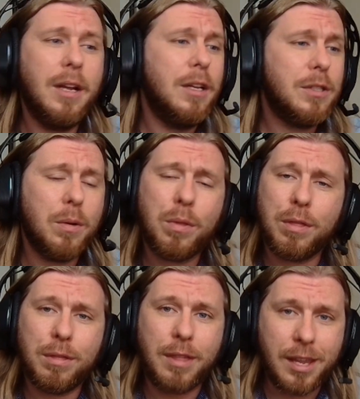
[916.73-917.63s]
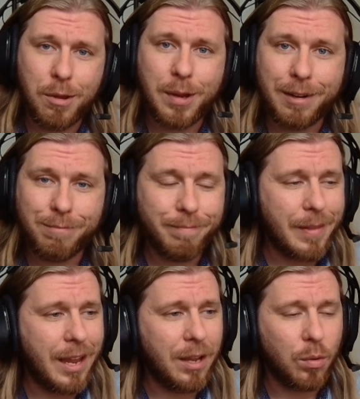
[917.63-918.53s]
So thank you again,
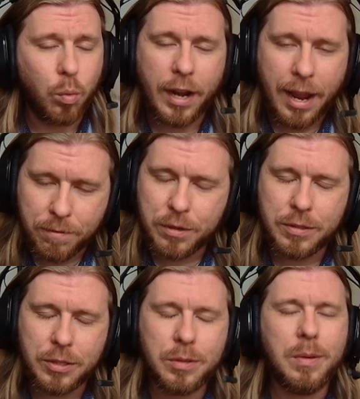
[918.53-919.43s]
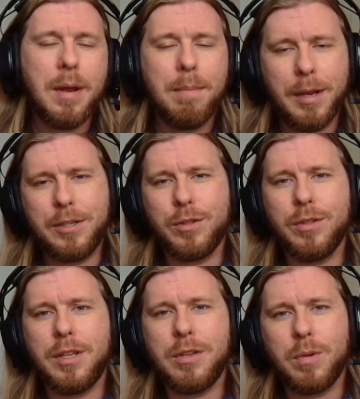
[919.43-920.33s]
and whatever you do, make sure
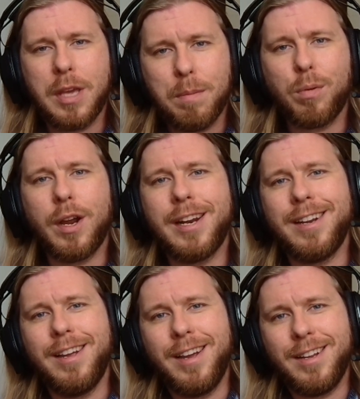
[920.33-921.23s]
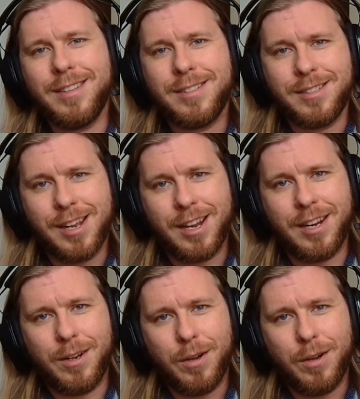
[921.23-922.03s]
that you keep writing and stay